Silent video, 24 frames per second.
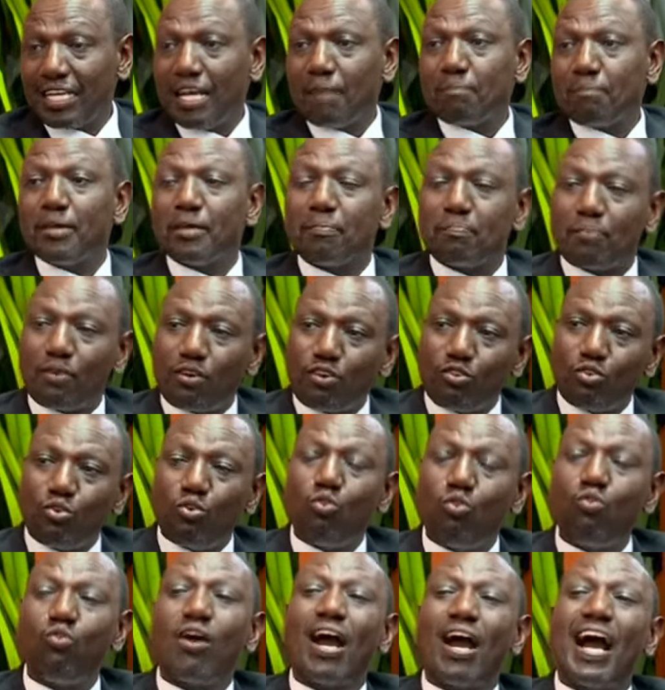People
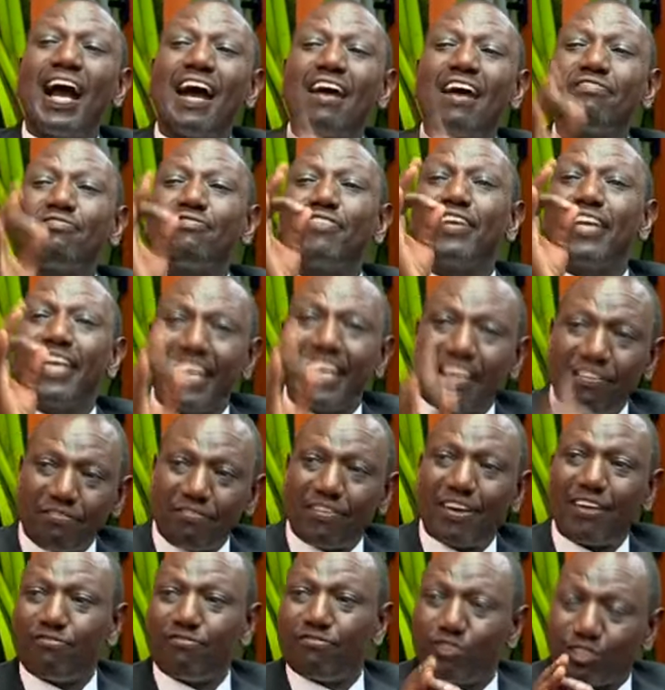who have
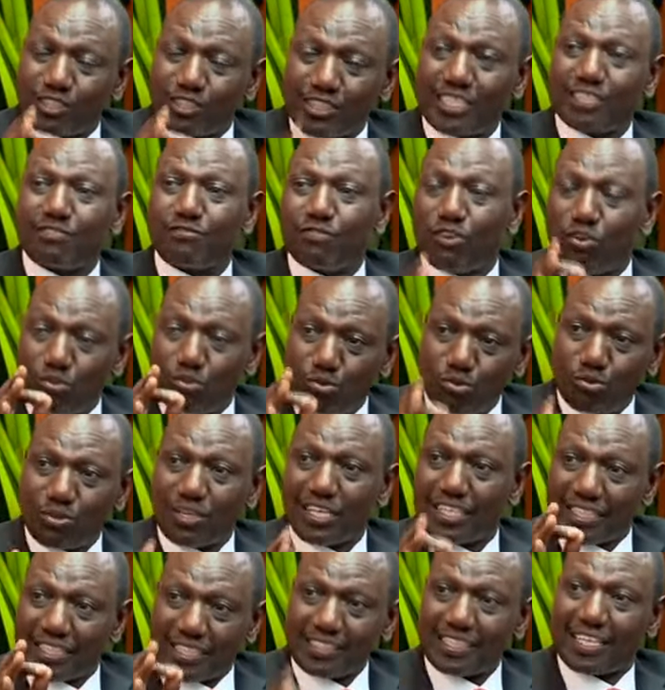never voted for Uhuru
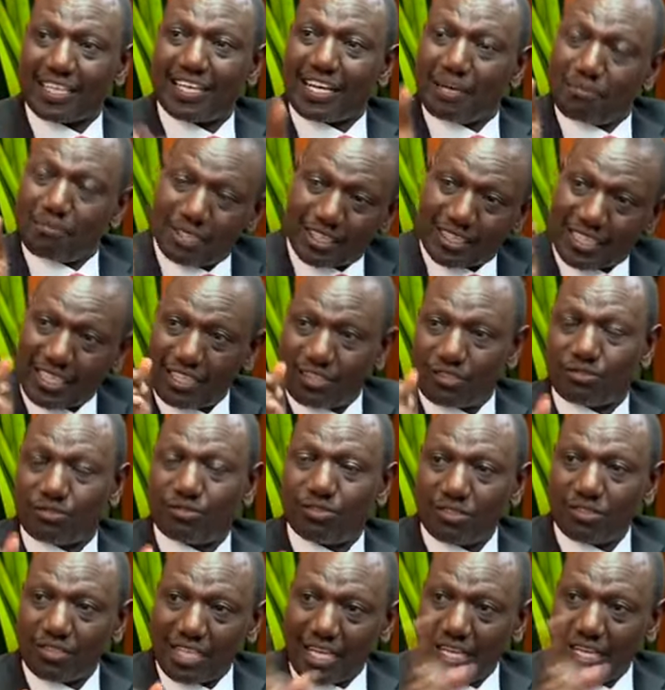Kenyatta. Let me tell you,
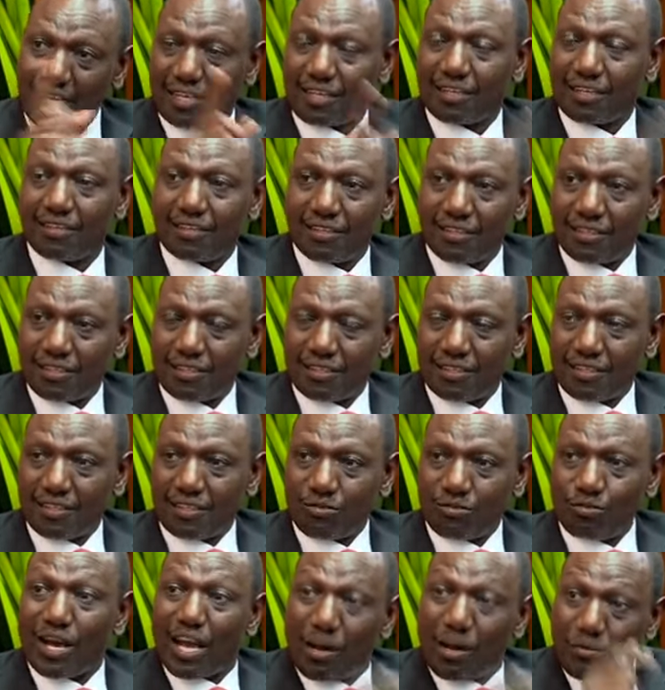Ken,
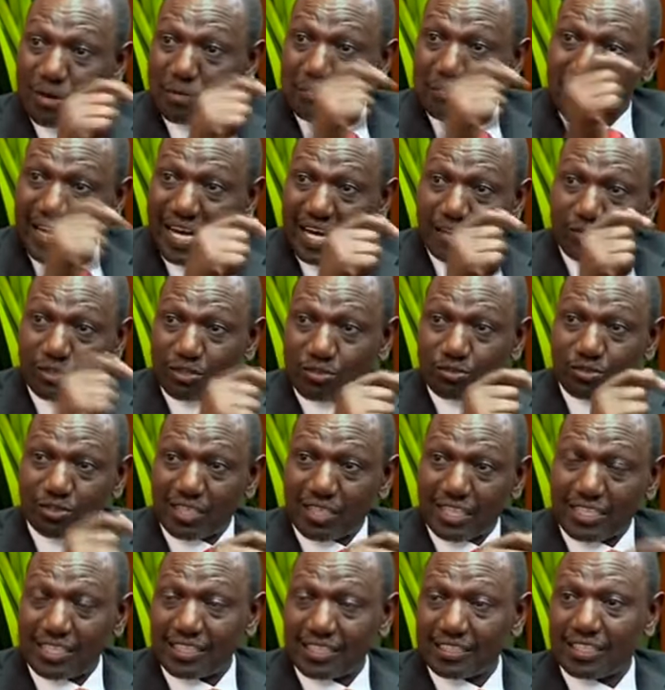where we began with Uhuru
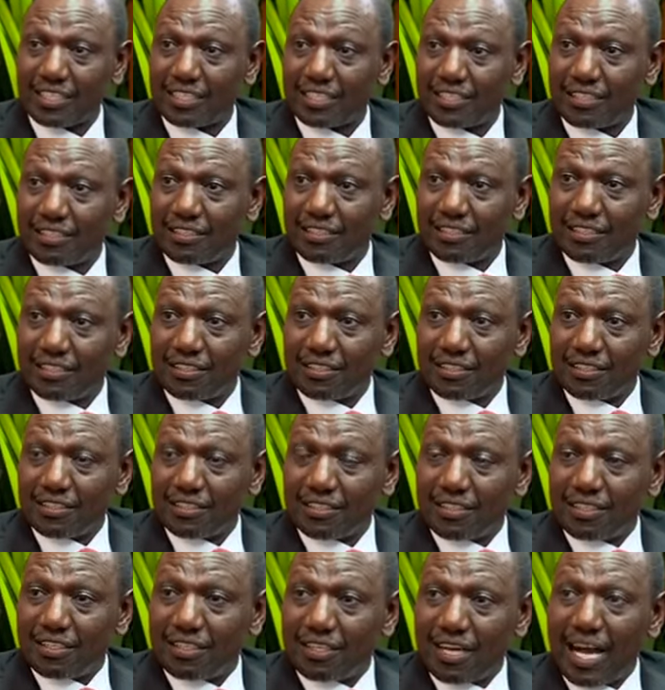Kenyatta.
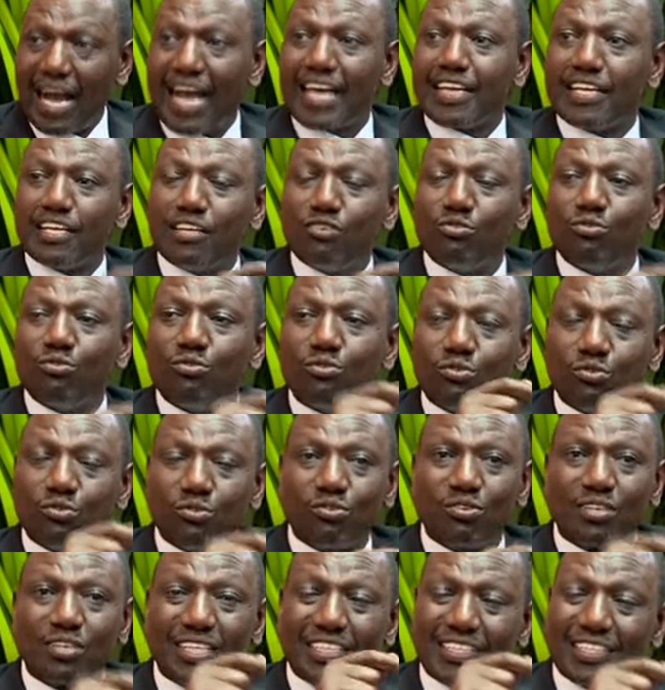I knew
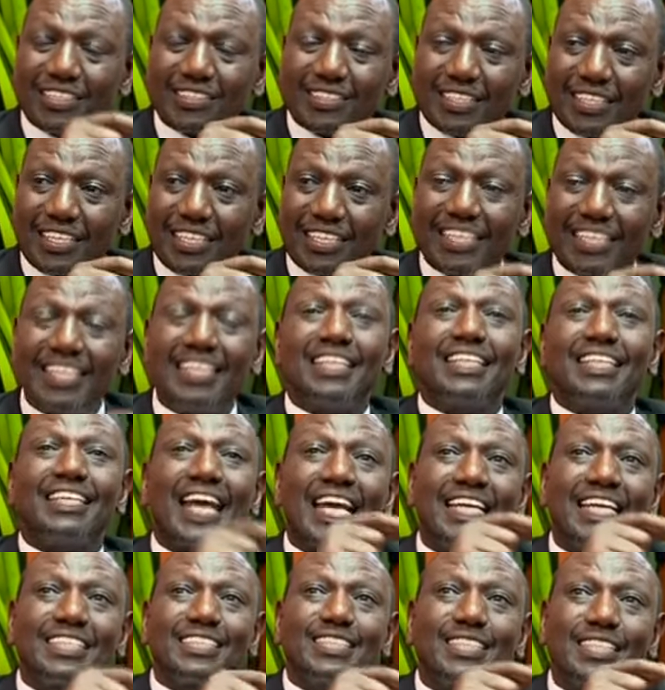Uhuru Kenyatta in
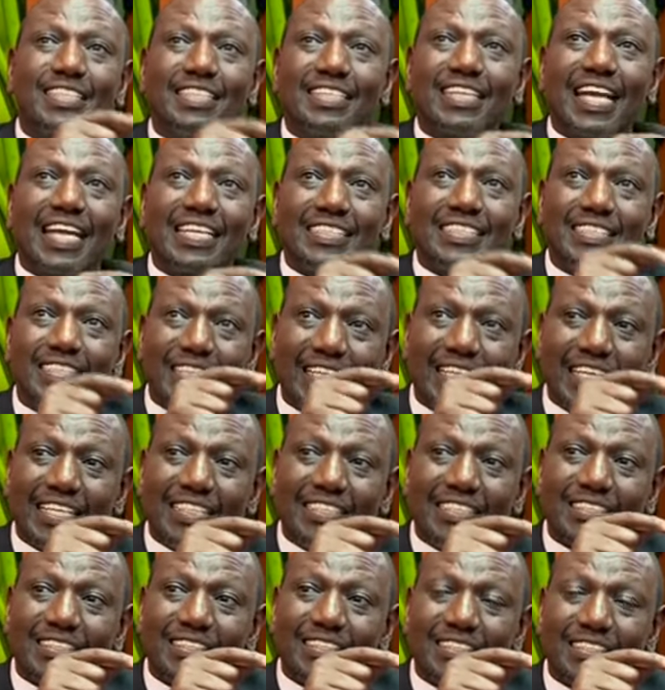
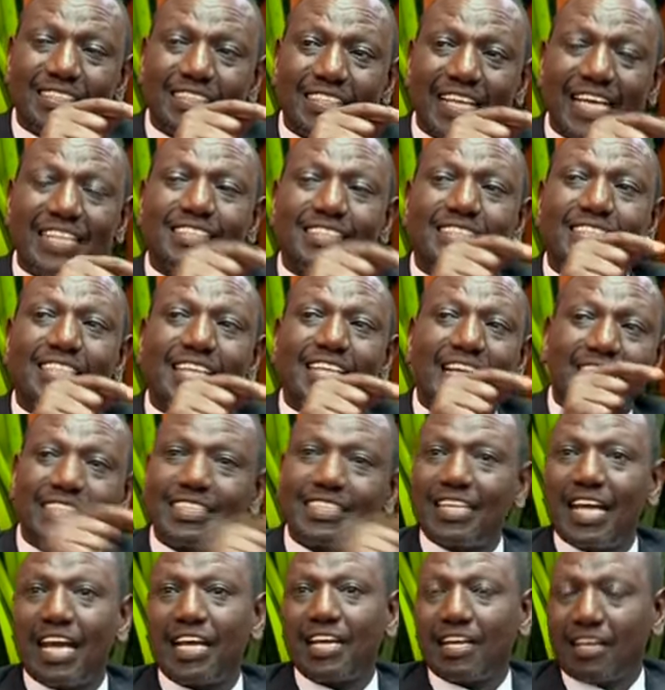1998,
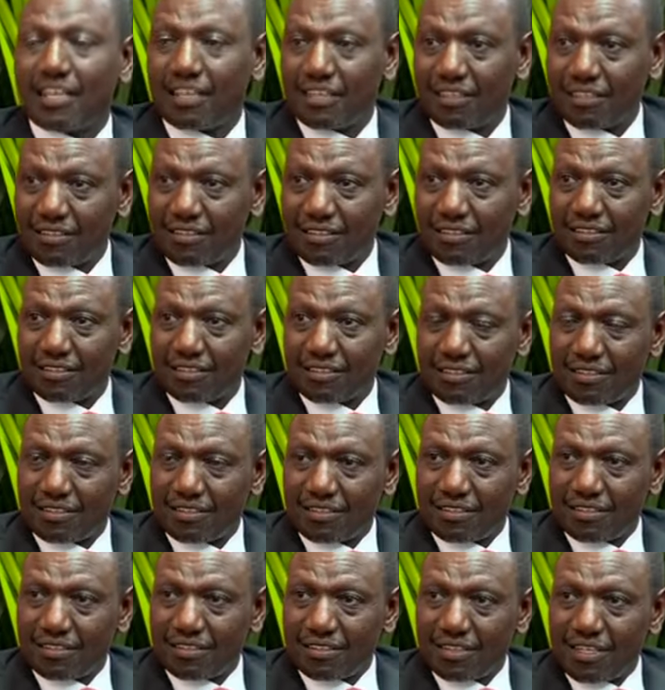1999.
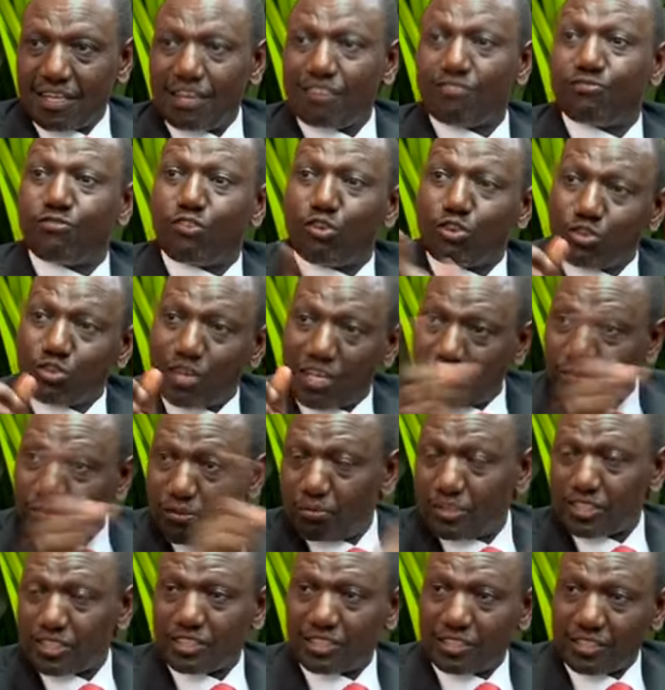For your
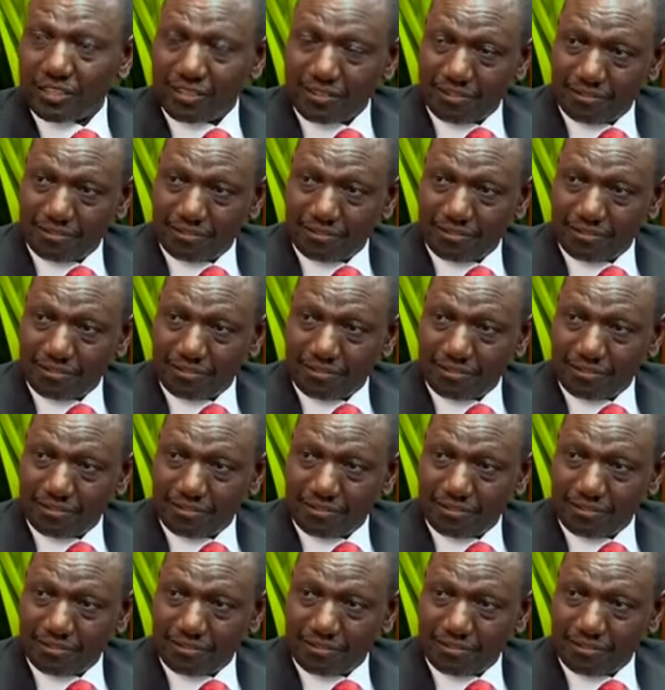information,